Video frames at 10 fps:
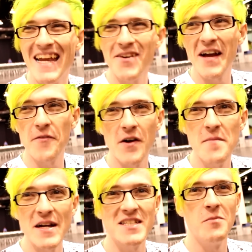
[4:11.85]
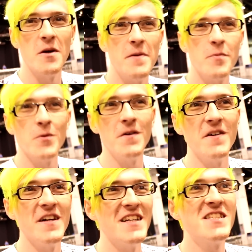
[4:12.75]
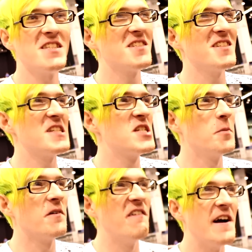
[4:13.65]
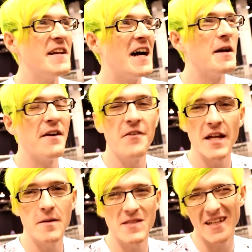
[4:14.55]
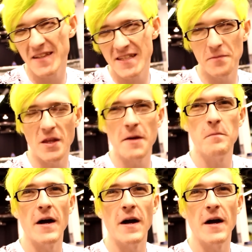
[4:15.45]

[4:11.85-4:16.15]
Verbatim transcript: Anyway, I've already met some more people. This is super fun. I feel like I'm saying the same thing,